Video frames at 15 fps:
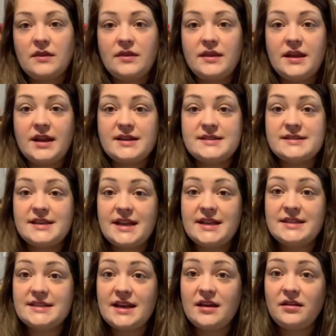Then I set
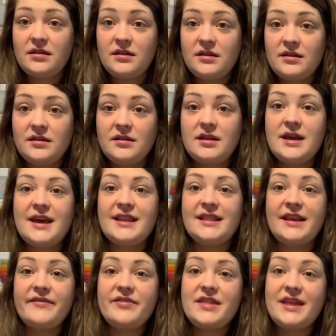it down and
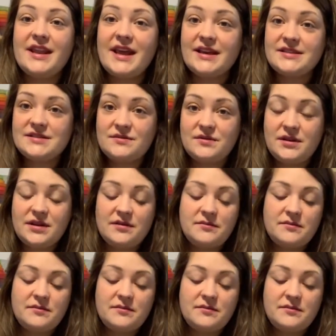lift the next one.